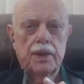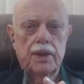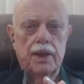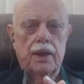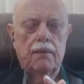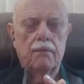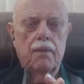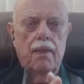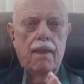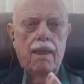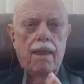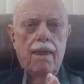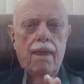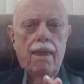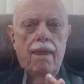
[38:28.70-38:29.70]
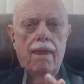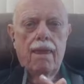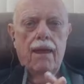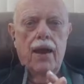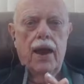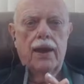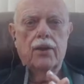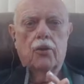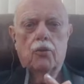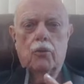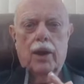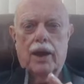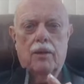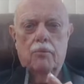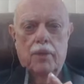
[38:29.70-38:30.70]
Yeah. I don't
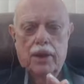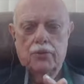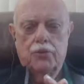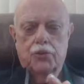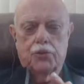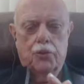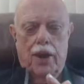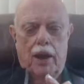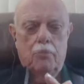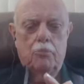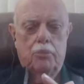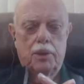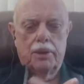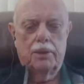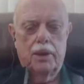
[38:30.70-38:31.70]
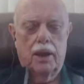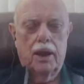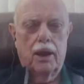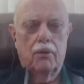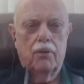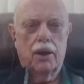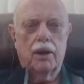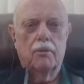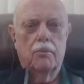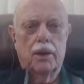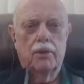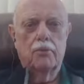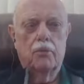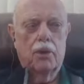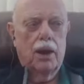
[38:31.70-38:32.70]
recommend strap, but I
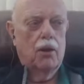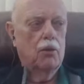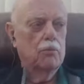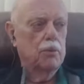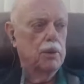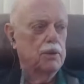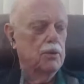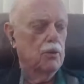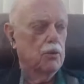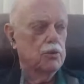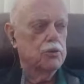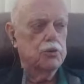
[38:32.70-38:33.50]
recommend round, or